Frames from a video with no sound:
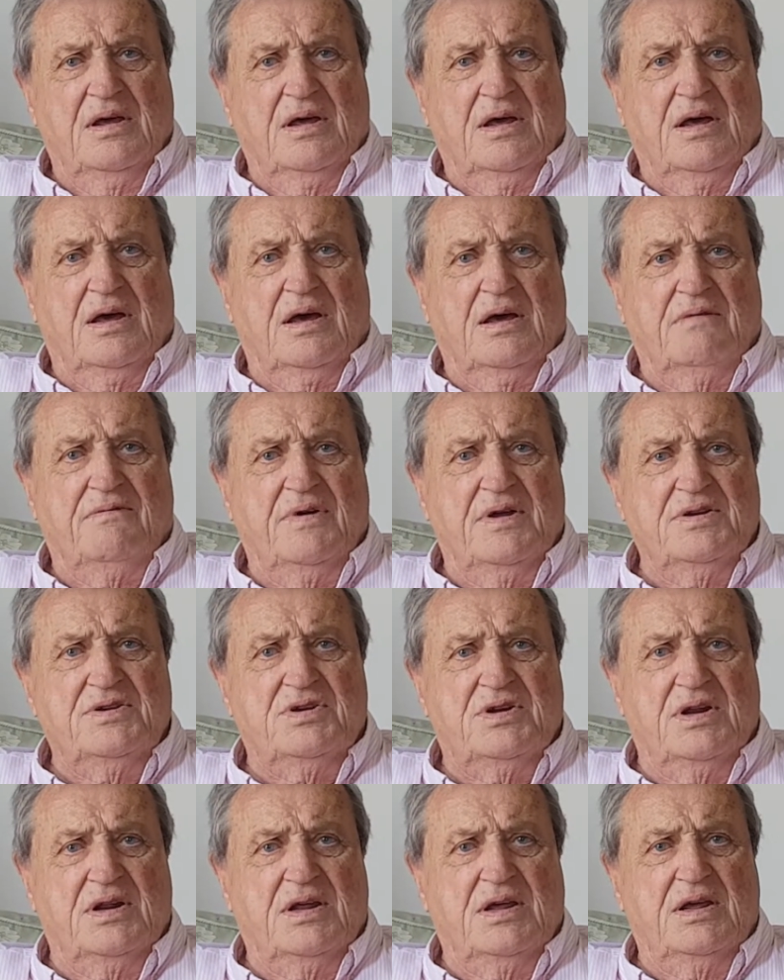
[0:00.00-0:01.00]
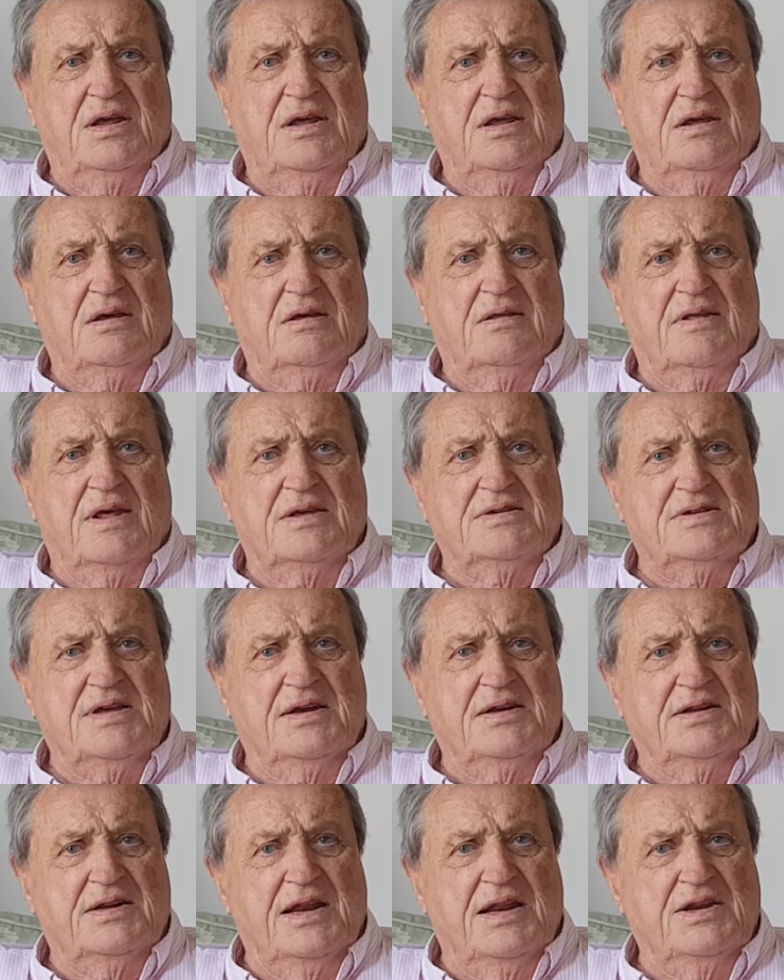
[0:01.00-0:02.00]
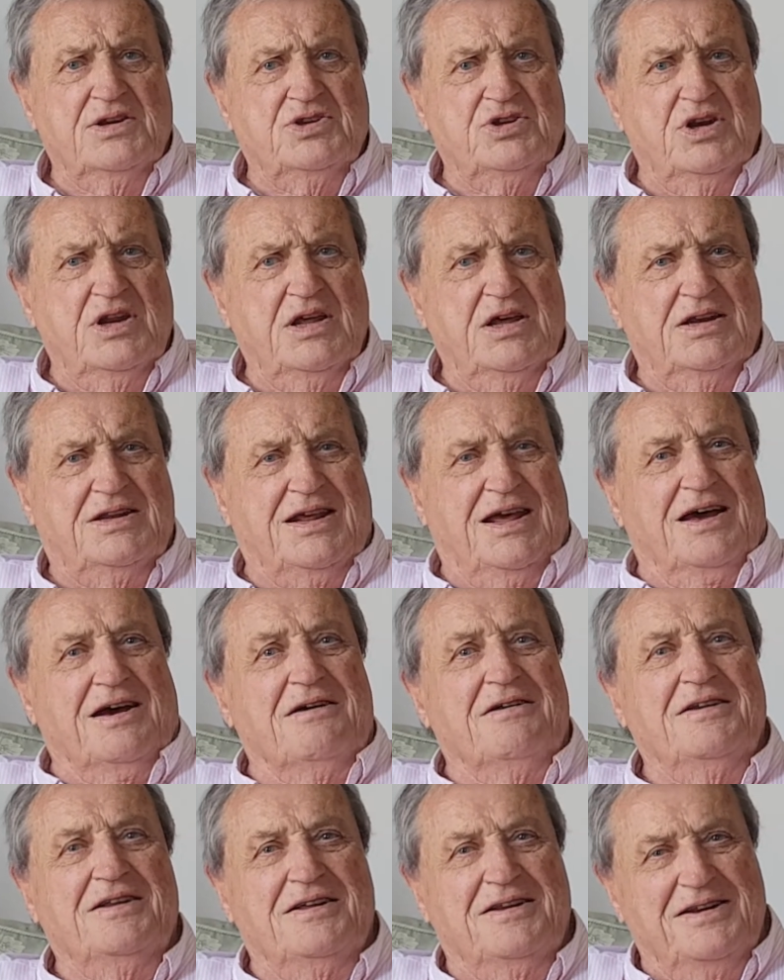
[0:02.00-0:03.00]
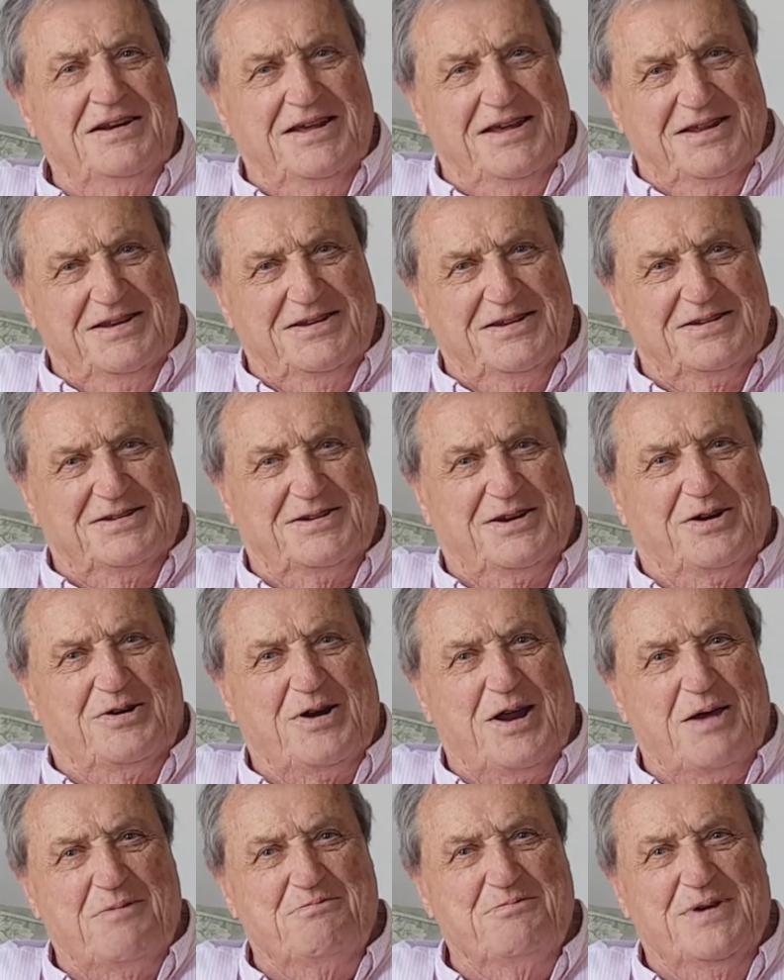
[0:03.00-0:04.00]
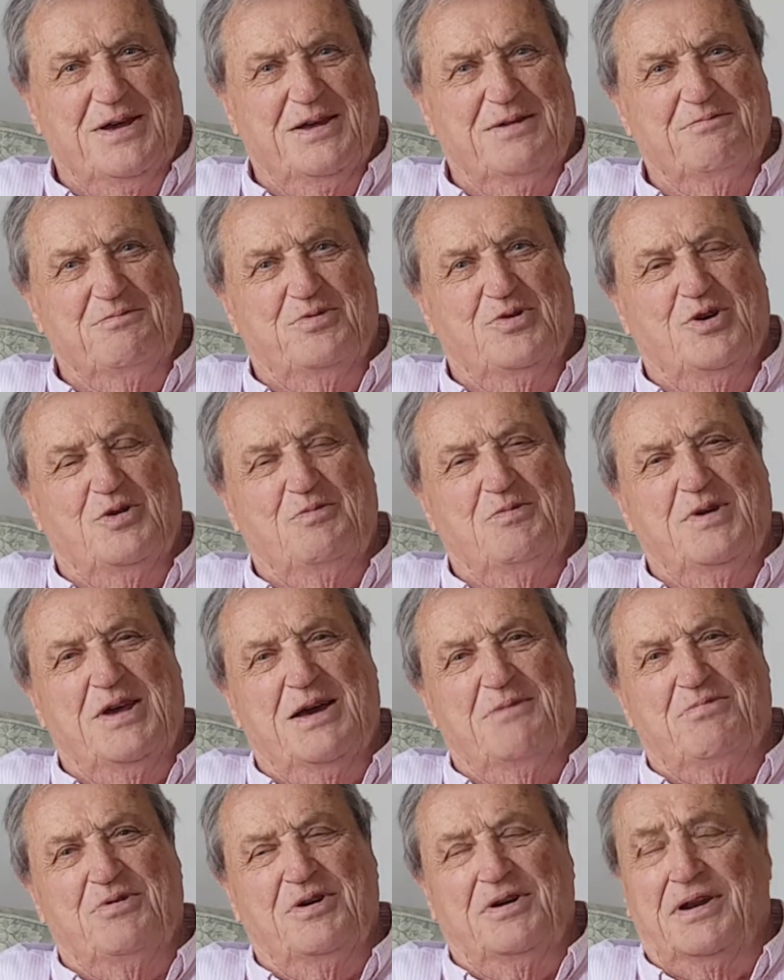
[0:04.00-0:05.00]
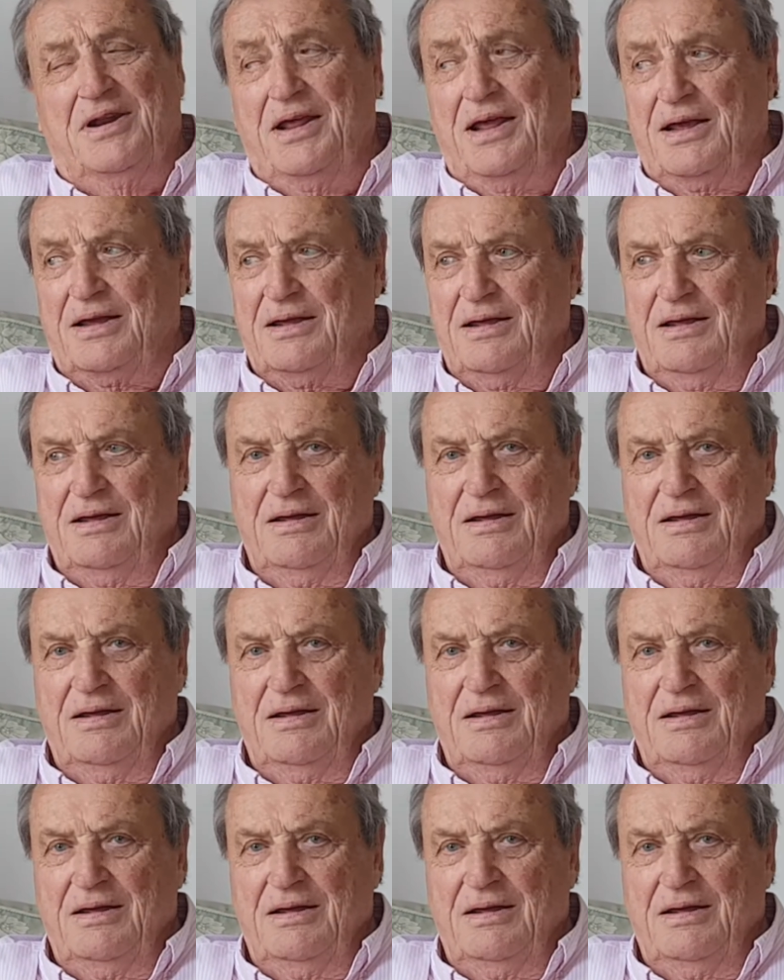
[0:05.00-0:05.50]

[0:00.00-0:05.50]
Eventually, they sent an engineer down, and he just grabbed me and pulled me up on deck.